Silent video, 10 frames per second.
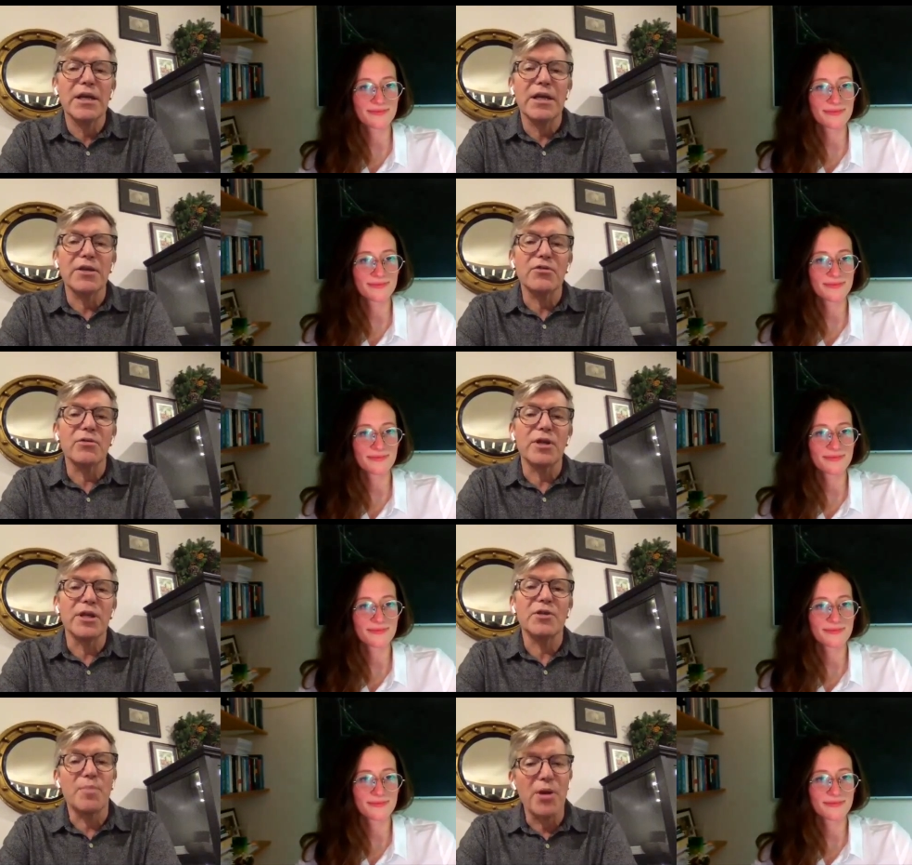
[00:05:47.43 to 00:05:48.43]
Speaker 1: is through the
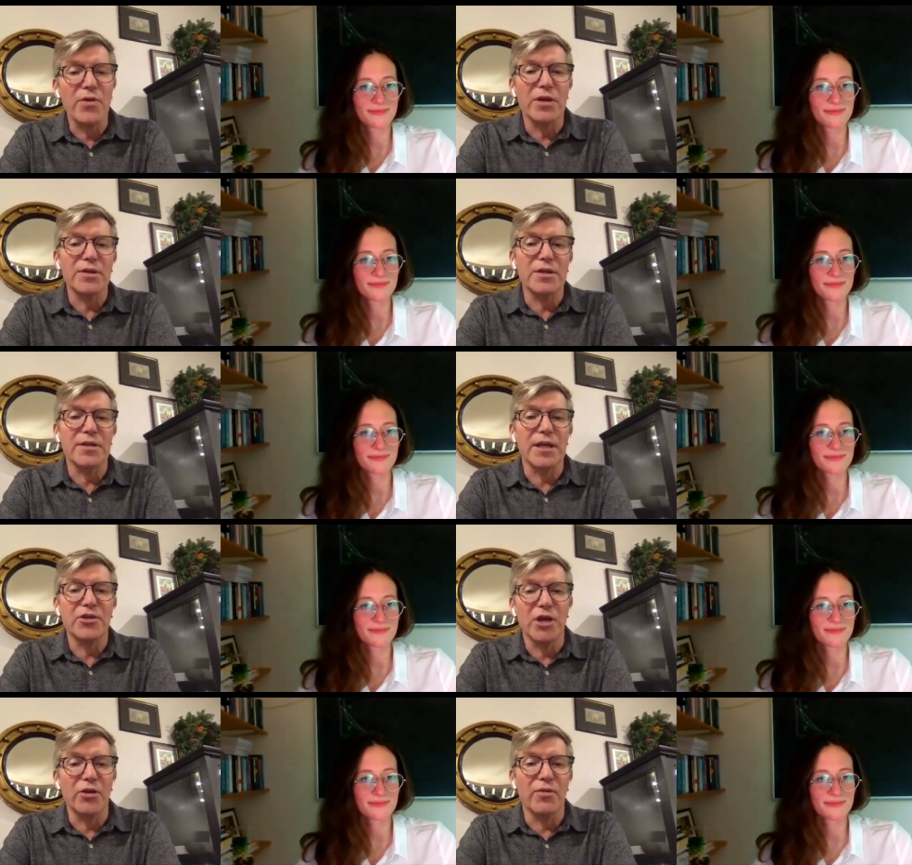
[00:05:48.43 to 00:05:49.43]
experiences they
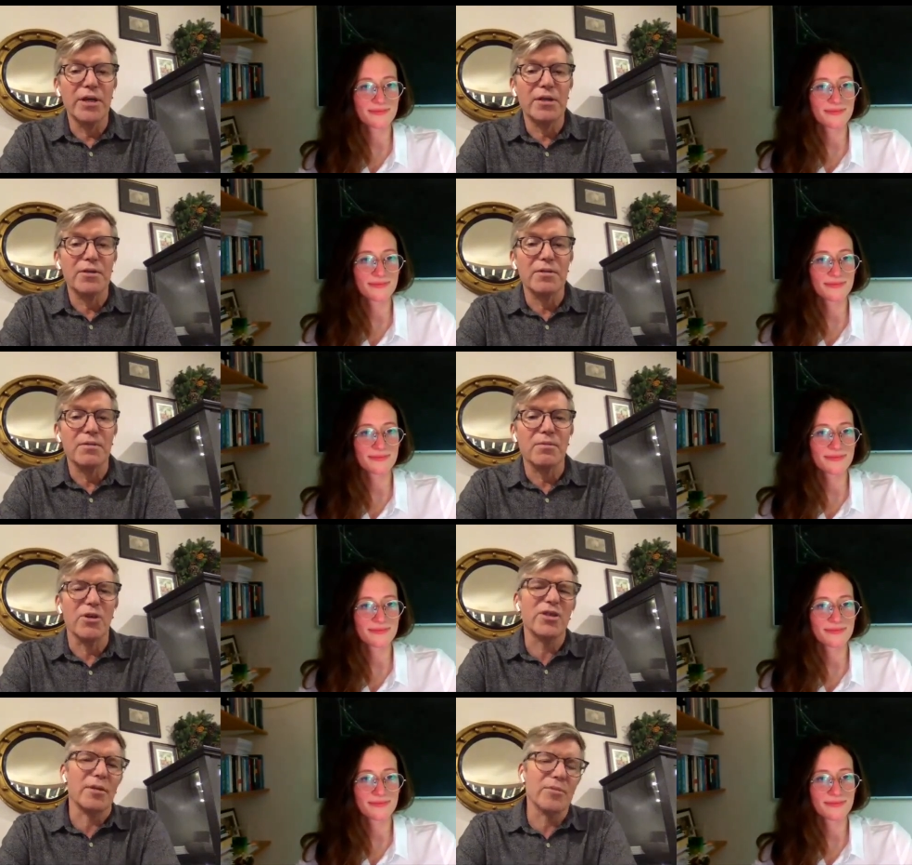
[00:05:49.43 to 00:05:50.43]
generate,
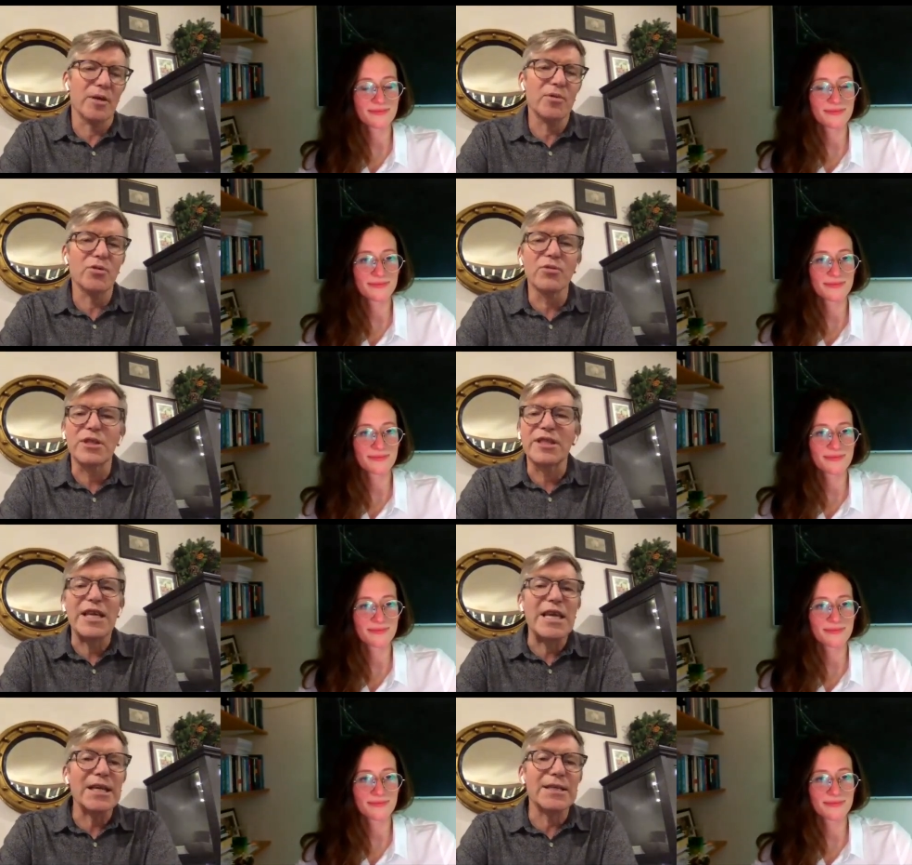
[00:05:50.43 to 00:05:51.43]
what are sometimes called
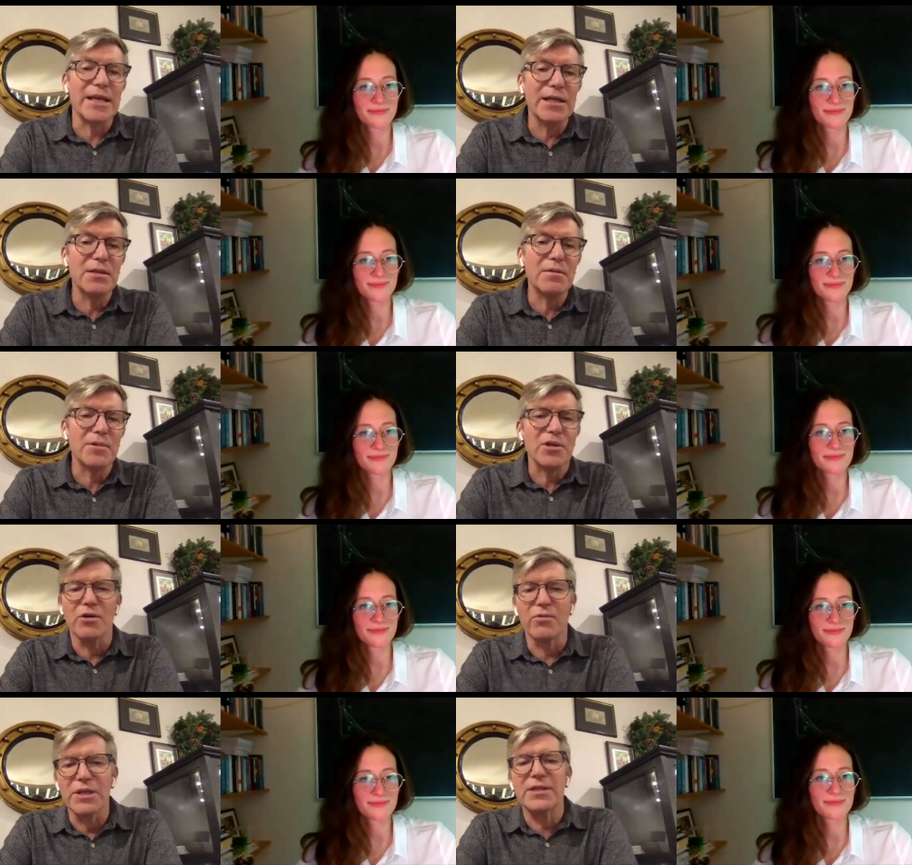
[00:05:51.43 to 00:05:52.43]
seeings in,
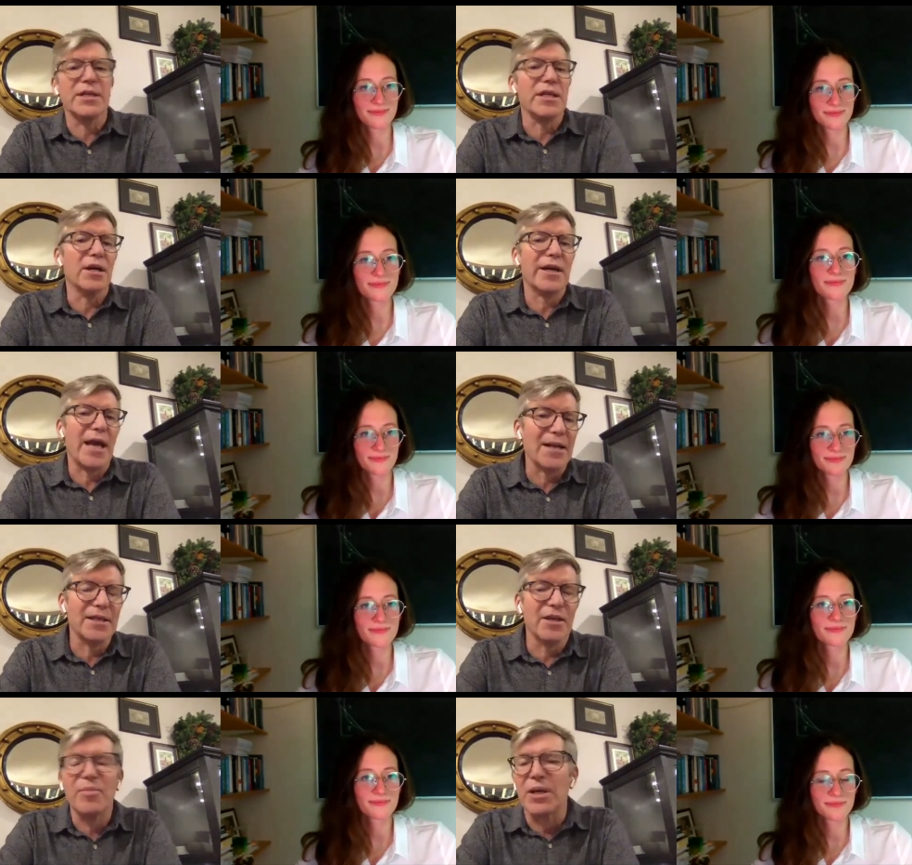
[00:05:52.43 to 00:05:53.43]
so we see a
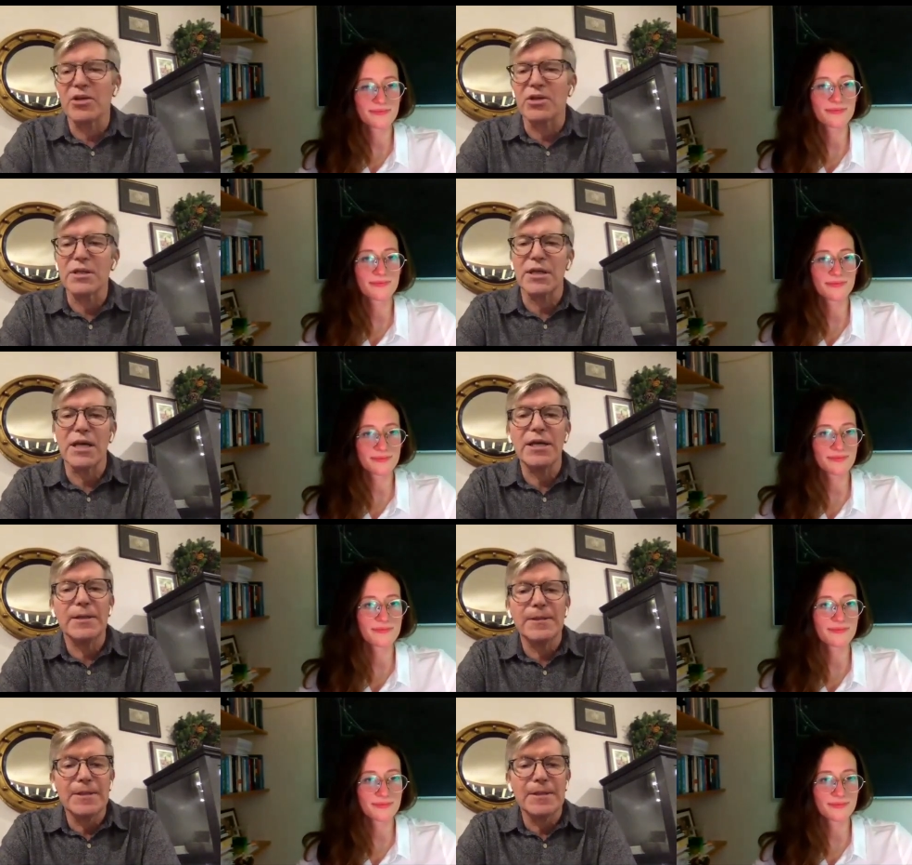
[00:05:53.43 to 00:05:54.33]
cat in a picture, say,